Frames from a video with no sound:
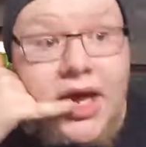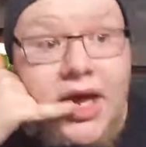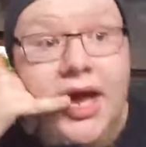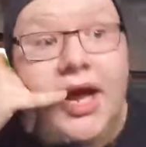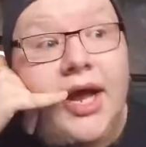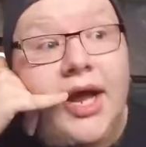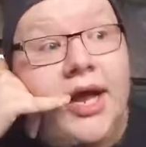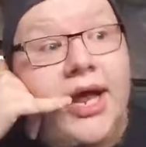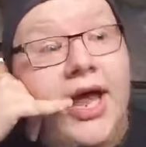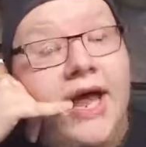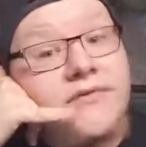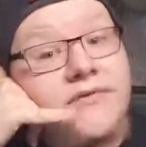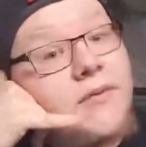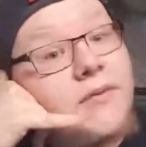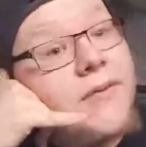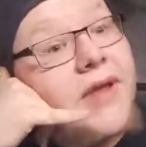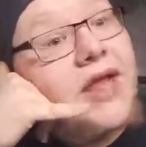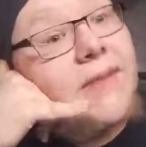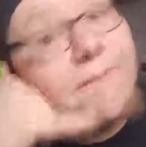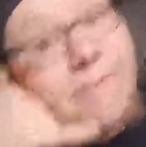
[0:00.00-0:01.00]
I have to
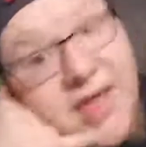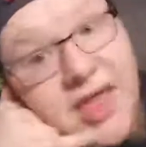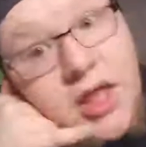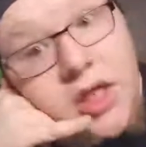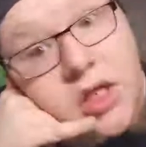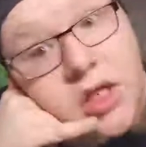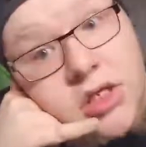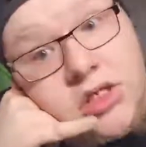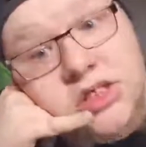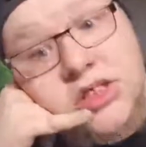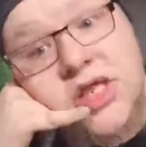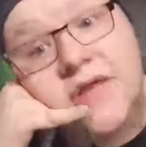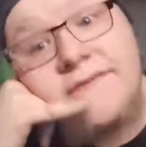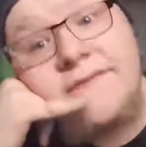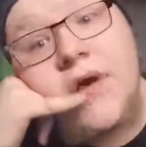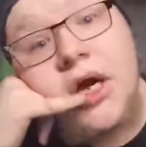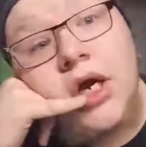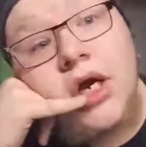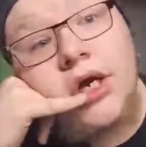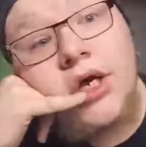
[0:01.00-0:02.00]
pay bills. The
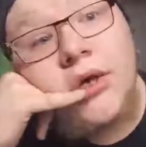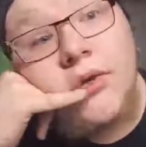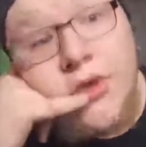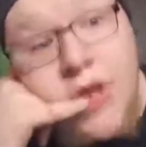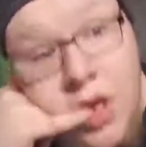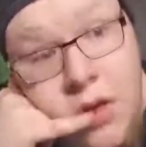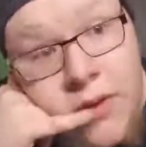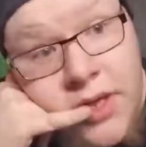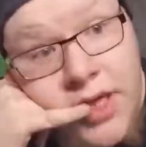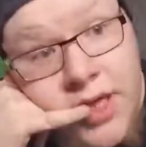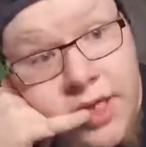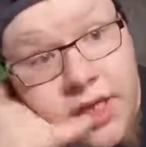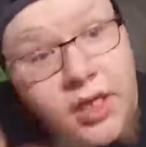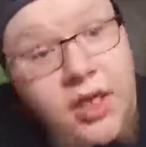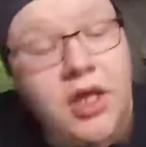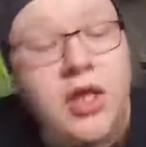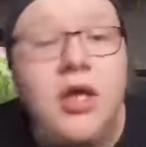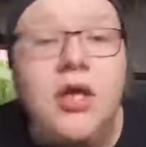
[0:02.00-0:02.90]
fuck are you doing?